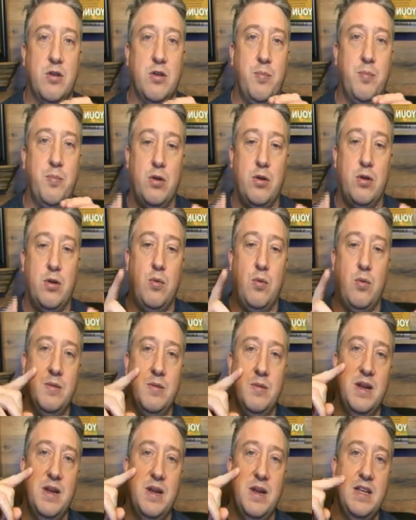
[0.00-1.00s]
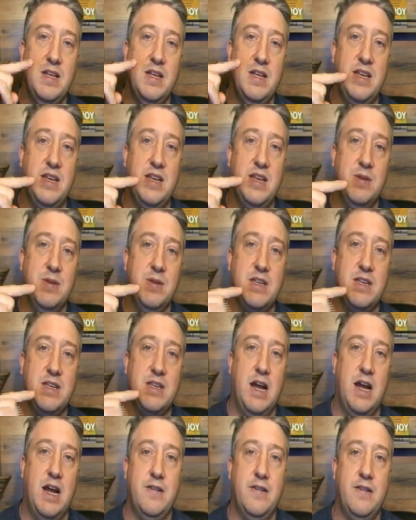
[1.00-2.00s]
pull one minute segments
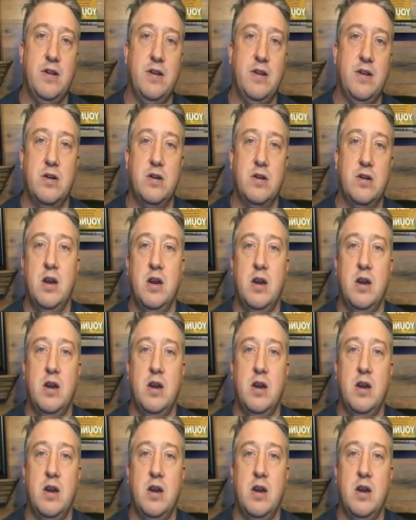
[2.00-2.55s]
out of your